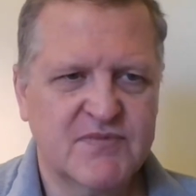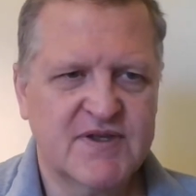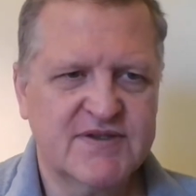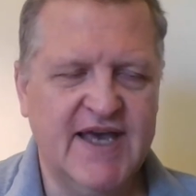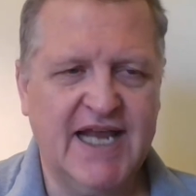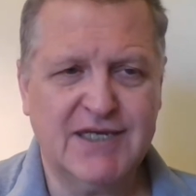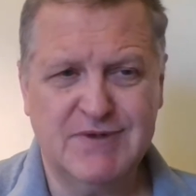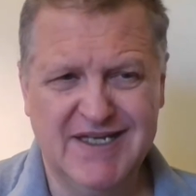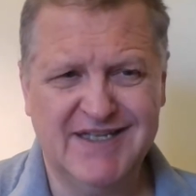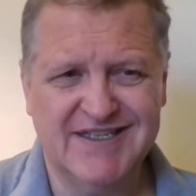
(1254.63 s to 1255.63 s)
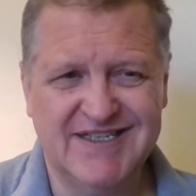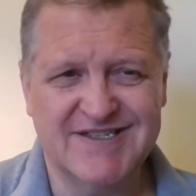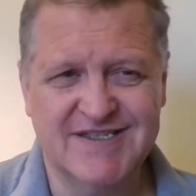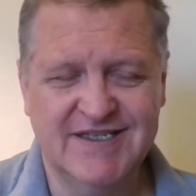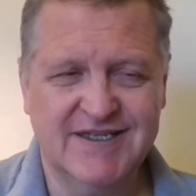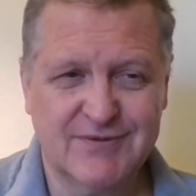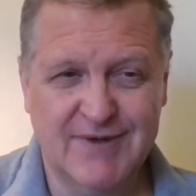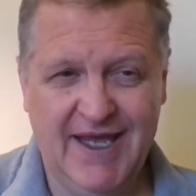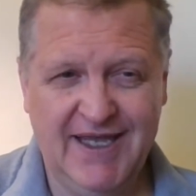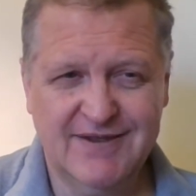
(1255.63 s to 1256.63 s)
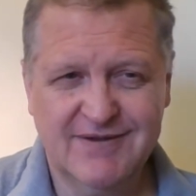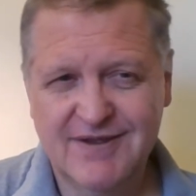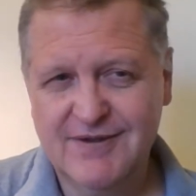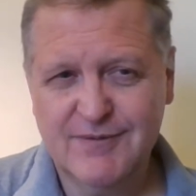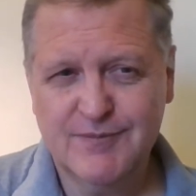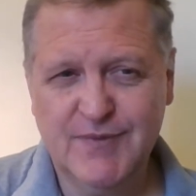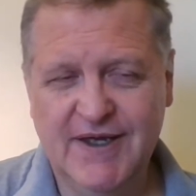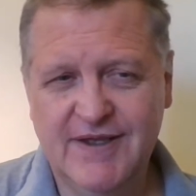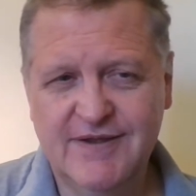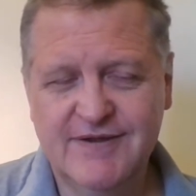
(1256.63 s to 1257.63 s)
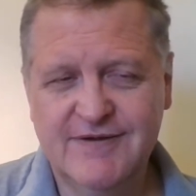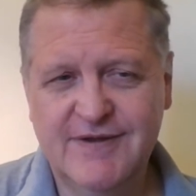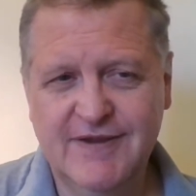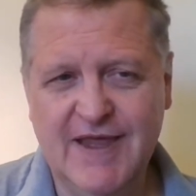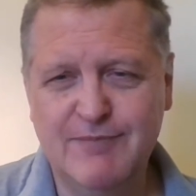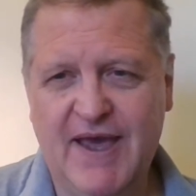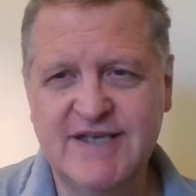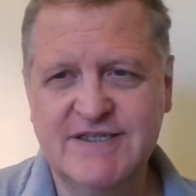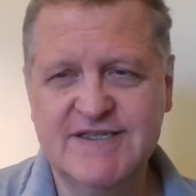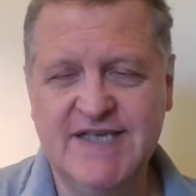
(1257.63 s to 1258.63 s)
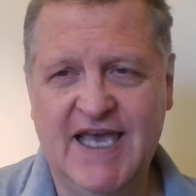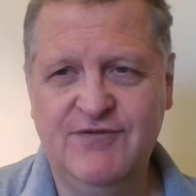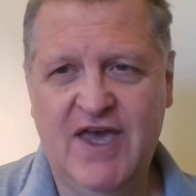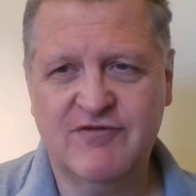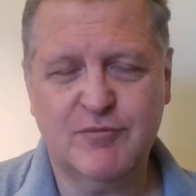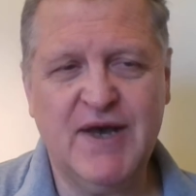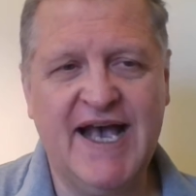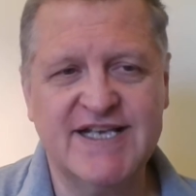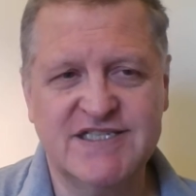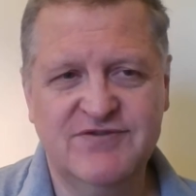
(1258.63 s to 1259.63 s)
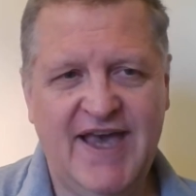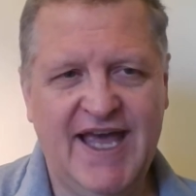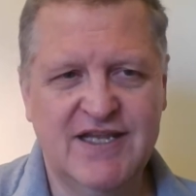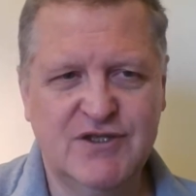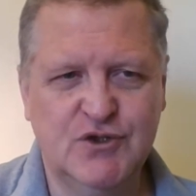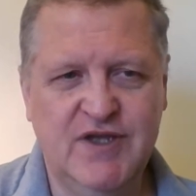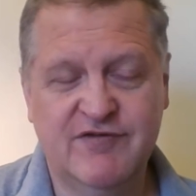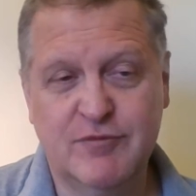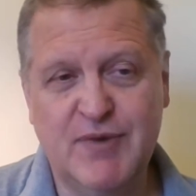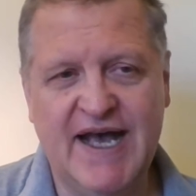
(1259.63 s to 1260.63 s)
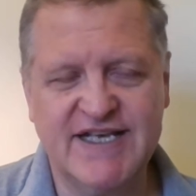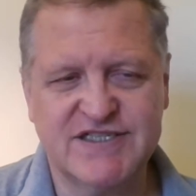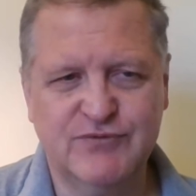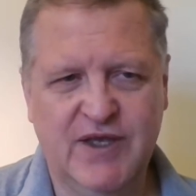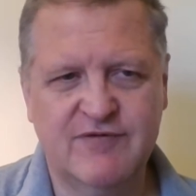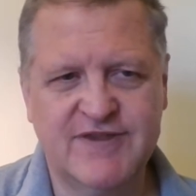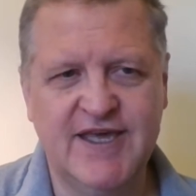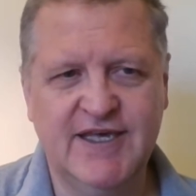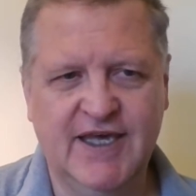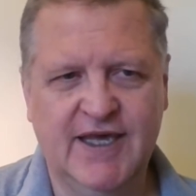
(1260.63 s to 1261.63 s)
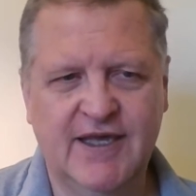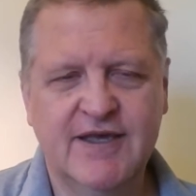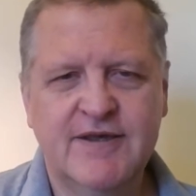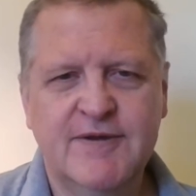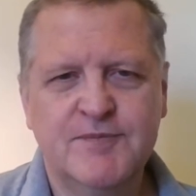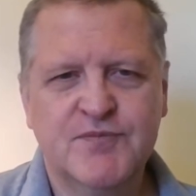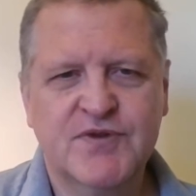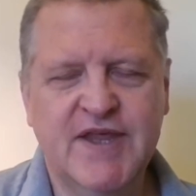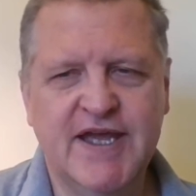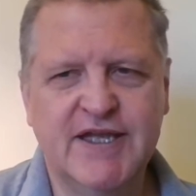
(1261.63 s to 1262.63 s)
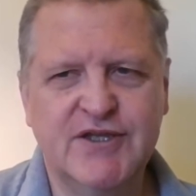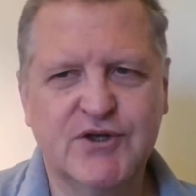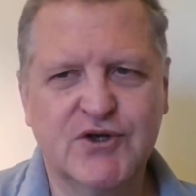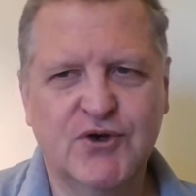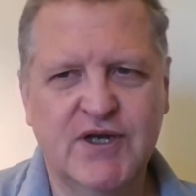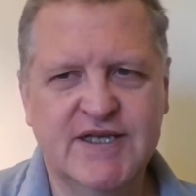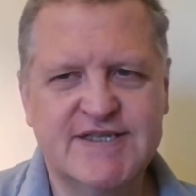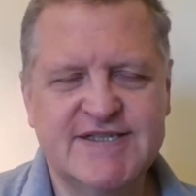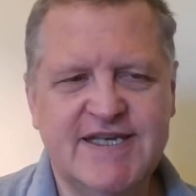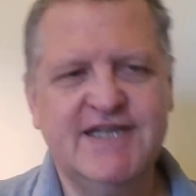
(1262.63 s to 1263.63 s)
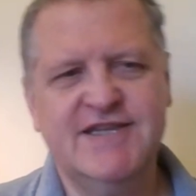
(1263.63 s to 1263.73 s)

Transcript: It's kind of redundant, isn't it, right? But they basically say if you have a positive attitude, you have a positive way of thinking, then you're going to see